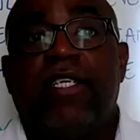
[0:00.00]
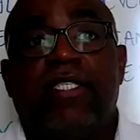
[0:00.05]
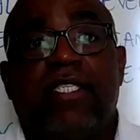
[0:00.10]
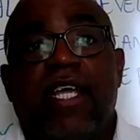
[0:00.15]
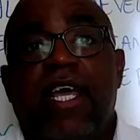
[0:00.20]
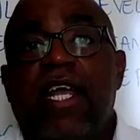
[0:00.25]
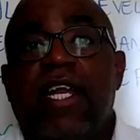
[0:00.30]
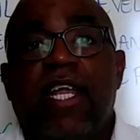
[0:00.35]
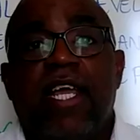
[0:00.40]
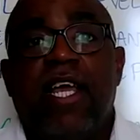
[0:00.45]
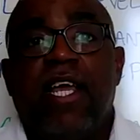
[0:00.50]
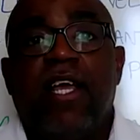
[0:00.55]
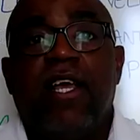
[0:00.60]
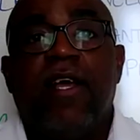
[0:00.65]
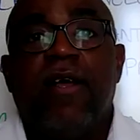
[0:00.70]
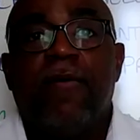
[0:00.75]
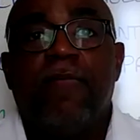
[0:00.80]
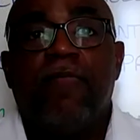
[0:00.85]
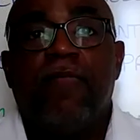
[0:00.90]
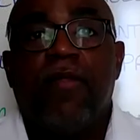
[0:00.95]

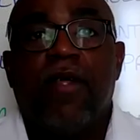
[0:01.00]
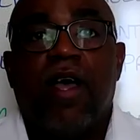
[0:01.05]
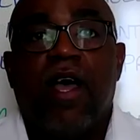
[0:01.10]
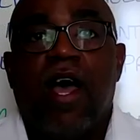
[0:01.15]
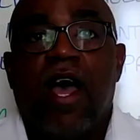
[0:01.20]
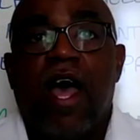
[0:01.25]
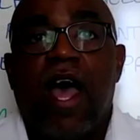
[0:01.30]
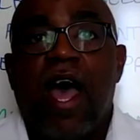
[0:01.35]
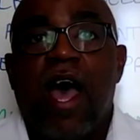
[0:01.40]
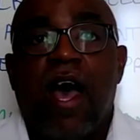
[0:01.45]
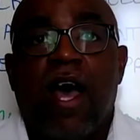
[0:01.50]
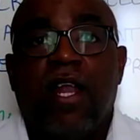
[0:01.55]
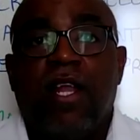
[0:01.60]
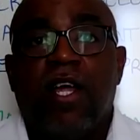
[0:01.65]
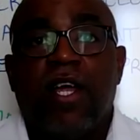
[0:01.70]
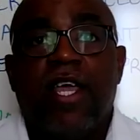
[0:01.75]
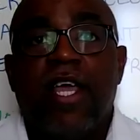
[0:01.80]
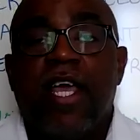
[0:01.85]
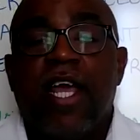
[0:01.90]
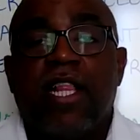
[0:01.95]
standing out, uh,
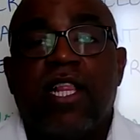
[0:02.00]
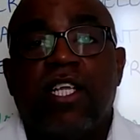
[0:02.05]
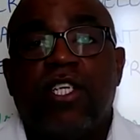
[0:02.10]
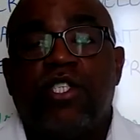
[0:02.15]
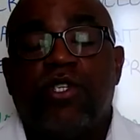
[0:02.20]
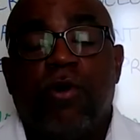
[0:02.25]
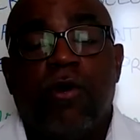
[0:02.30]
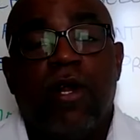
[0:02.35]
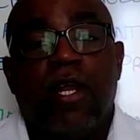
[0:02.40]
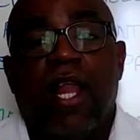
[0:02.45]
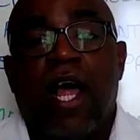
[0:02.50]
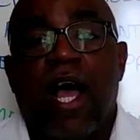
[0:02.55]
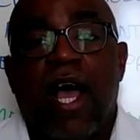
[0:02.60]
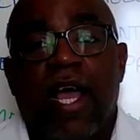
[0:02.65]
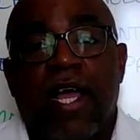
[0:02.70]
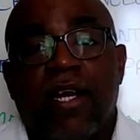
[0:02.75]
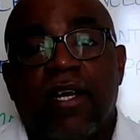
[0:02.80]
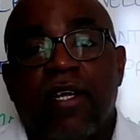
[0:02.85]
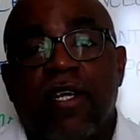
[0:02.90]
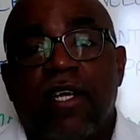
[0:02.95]
looking at the
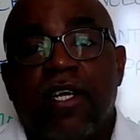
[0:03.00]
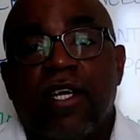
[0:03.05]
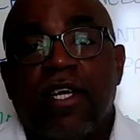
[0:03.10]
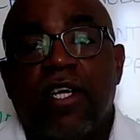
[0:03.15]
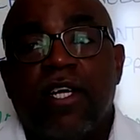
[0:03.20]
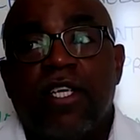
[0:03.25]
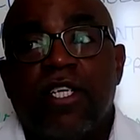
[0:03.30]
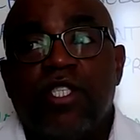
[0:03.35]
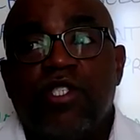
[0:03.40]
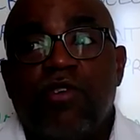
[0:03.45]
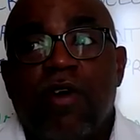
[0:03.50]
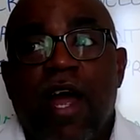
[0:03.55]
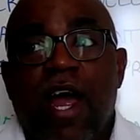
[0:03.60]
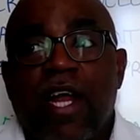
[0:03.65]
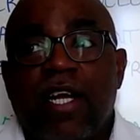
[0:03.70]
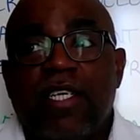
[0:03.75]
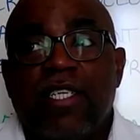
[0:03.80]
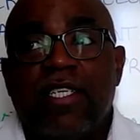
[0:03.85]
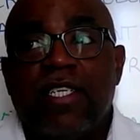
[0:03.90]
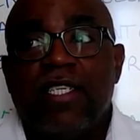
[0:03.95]
shoreline
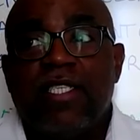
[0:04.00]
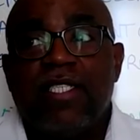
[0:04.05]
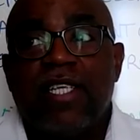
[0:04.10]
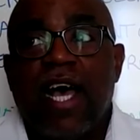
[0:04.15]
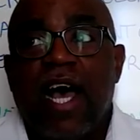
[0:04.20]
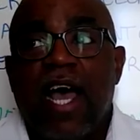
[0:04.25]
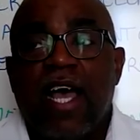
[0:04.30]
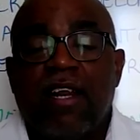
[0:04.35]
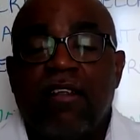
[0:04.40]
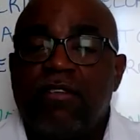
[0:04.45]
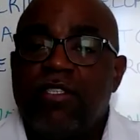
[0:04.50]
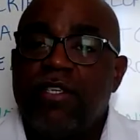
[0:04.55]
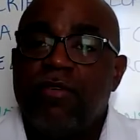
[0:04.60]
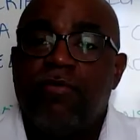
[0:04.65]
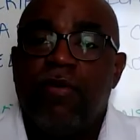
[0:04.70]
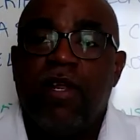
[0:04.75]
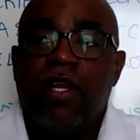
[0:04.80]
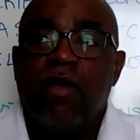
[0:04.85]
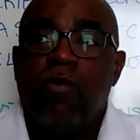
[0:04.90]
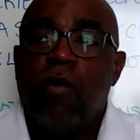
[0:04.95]
trying to decide if she
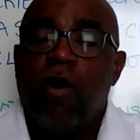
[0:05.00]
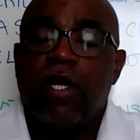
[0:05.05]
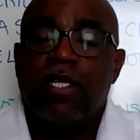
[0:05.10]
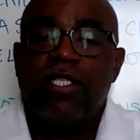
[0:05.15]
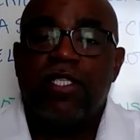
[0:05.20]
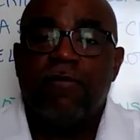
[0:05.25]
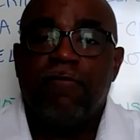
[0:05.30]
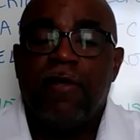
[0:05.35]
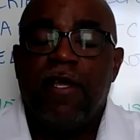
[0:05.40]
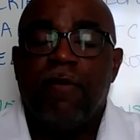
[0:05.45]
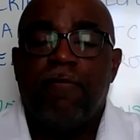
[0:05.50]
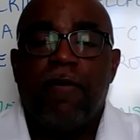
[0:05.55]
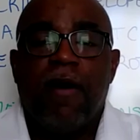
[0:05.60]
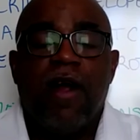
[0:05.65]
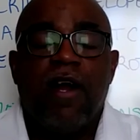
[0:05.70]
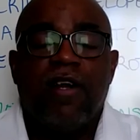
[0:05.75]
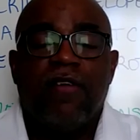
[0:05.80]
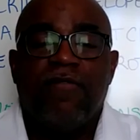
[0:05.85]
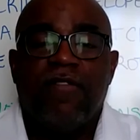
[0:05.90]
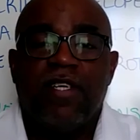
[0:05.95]
really wants to be a
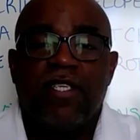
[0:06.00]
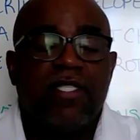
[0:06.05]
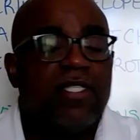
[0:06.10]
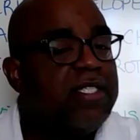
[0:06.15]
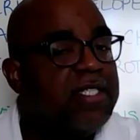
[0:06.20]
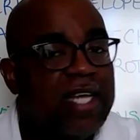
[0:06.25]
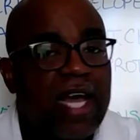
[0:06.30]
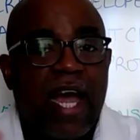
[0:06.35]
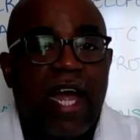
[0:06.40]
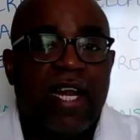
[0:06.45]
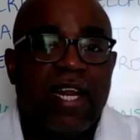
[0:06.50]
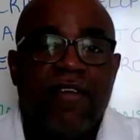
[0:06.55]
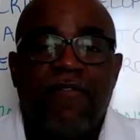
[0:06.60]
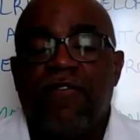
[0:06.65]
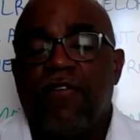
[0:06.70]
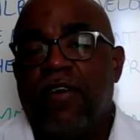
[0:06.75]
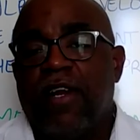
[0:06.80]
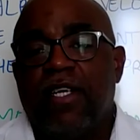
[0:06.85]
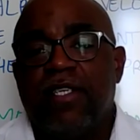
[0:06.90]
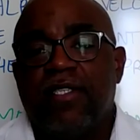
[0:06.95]
part of this society,
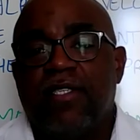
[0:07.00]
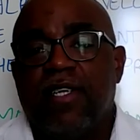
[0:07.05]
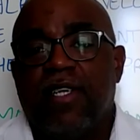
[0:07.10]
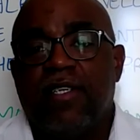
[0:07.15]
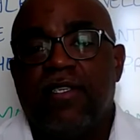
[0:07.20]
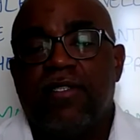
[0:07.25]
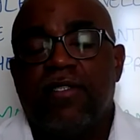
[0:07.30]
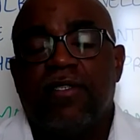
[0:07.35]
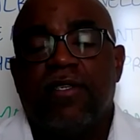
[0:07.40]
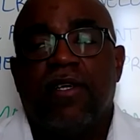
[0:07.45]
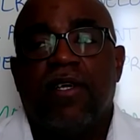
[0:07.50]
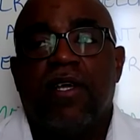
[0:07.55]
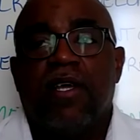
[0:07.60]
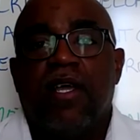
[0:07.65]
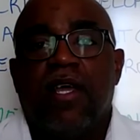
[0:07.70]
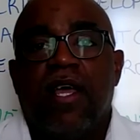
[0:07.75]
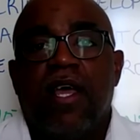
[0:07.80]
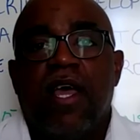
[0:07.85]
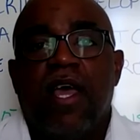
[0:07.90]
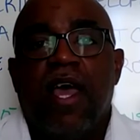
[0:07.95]
for instance.
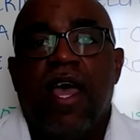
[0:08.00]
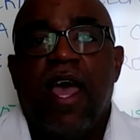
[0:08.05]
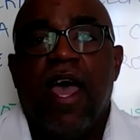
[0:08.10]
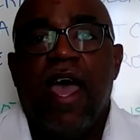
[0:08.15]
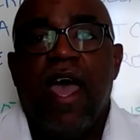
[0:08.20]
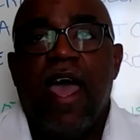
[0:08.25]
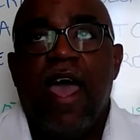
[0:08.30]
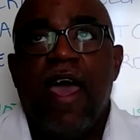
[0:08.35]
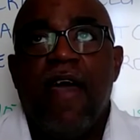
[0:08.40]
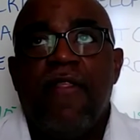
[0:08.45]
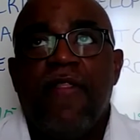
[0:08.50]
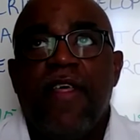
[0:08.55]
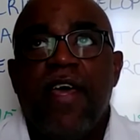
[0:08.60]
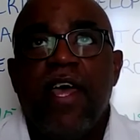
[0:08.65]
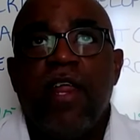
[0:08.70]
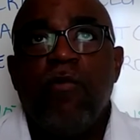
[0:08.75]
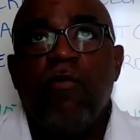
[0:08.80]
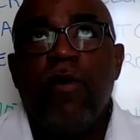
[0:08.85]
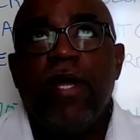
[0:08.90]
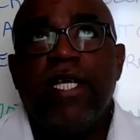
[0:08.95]
And
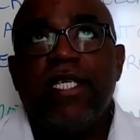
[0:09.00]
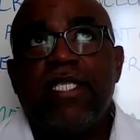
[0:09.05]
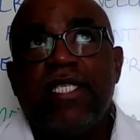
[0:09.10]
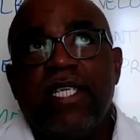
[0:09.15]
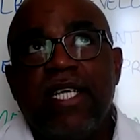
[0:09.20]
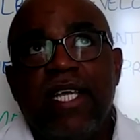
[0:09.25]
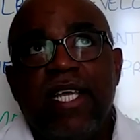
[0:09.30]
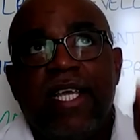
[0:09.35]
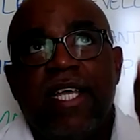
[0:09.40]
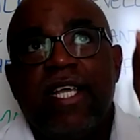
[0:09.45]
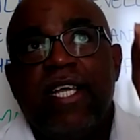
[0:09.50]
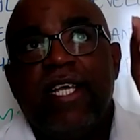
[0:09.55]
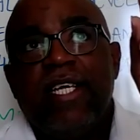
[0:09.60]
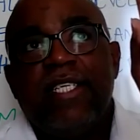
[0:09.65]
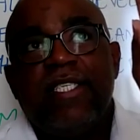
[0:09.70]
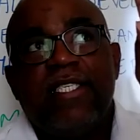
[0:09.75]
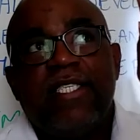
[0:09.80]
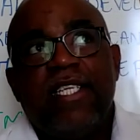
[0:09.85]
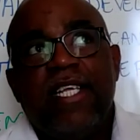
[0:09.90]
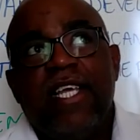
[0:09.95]
then we see
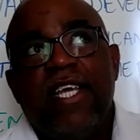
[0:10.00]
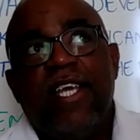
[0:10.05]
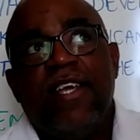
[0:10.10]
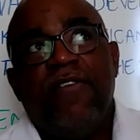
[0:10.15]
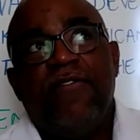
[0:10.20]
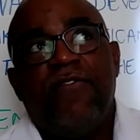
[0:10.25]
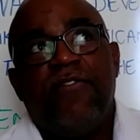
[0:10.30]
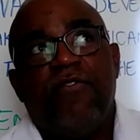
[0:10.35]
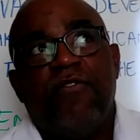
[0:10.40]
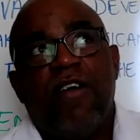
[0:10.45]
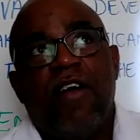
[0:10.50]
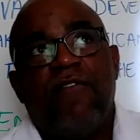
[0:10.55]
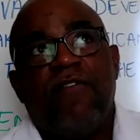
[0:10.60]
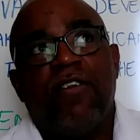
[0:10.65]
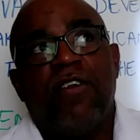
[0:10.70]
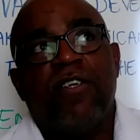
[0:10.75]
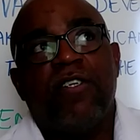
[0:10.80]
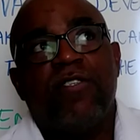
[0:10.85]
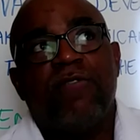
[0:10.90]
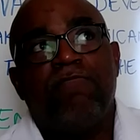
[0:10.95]
Steve
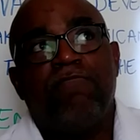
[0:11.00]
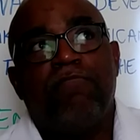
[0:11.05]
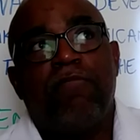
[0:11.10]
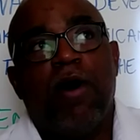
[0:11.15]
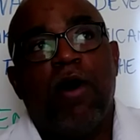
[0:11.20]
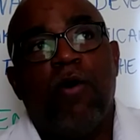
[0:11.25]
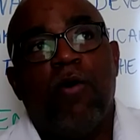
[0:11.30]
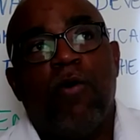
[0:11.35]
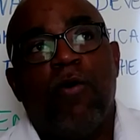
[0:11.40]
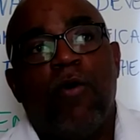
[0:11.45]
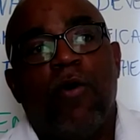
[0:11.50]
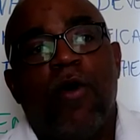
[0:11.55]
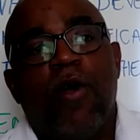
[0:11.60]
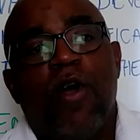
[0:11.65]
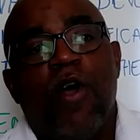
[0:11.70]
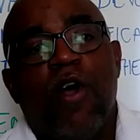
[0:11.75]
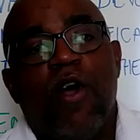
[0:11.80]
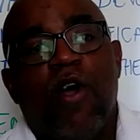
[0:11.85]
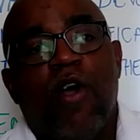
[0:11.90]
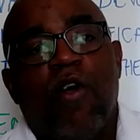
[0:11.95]
Trevor's boat
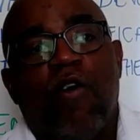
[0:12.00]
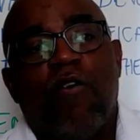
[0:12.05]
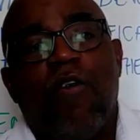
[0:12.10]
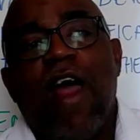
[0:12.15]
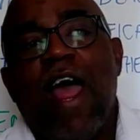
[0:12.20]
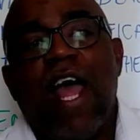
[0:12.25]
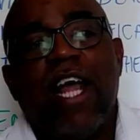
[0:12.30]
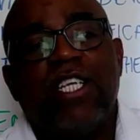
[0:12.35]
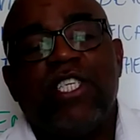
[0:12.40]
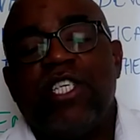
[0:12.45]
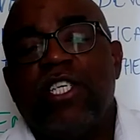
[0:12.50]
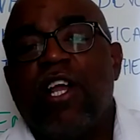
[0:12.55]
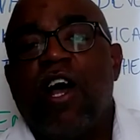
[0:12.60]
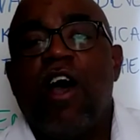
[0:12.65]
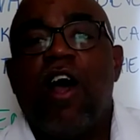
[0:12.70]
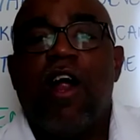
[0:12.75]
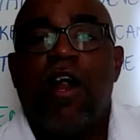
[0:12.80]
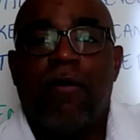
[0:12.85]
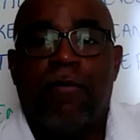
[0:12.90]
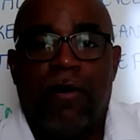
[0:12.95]
crash in the
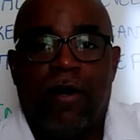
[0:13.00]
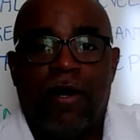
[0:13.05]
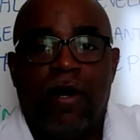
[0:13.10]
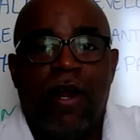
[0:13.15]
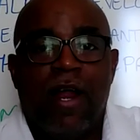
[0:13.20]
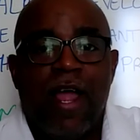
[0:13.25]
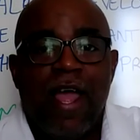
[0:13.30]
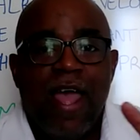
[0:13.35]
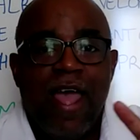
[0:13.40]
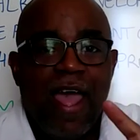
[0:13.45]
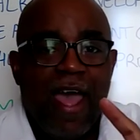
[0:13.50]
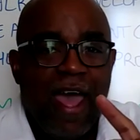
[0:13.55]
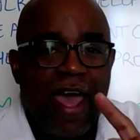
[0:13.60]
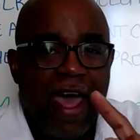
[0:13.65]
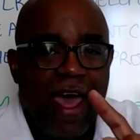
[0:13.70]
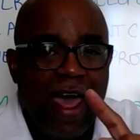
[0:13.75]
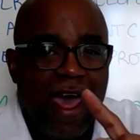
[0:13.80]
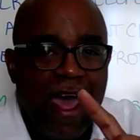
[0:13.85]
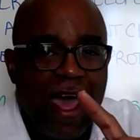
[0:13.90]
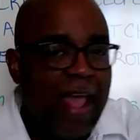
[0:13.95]
harbor,
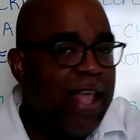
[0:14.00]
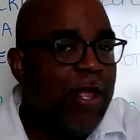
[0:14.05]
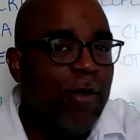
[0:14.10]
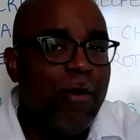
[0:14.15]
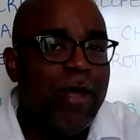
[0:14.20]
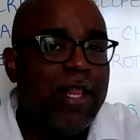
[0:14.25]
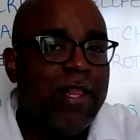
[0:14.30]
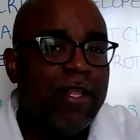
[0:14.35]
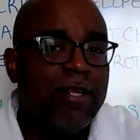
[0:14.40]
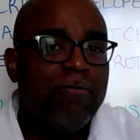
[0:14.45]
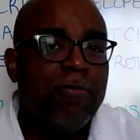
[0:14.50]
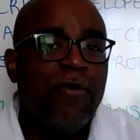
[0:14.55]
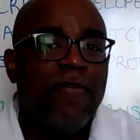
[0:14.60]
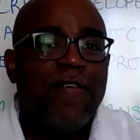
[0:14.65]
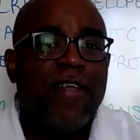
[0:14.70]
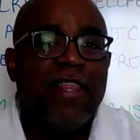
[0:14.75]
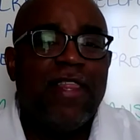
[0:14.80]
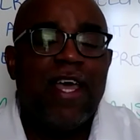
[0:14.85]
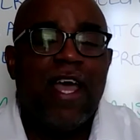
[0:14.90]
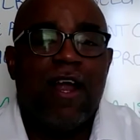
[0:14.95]
and you end the
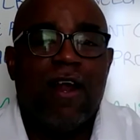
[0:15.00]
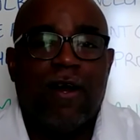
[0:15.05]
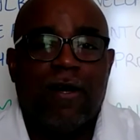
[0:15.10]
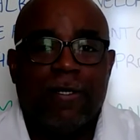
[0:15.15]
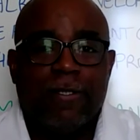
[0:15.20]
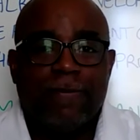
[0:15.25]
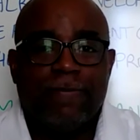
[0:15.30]
movie there.